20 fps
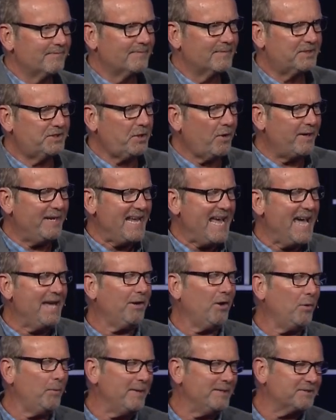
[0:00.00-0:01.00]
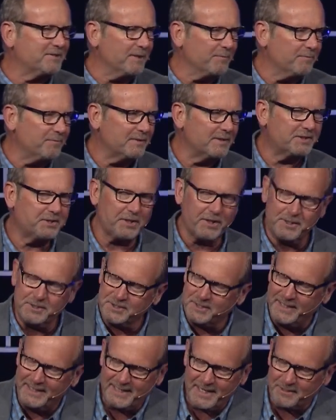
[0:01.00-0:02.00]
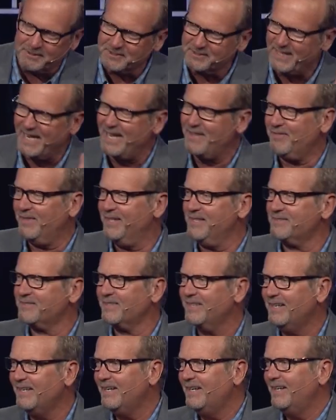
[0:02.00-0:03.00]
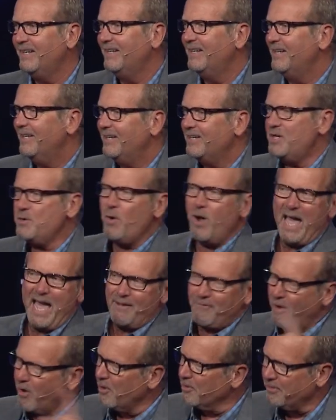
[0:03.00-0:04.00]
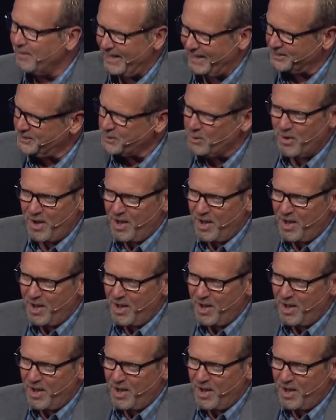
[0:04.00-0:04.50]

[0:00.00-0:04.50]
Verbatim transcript: She already had all wisdom. Church, you need to understand this. You have all things. You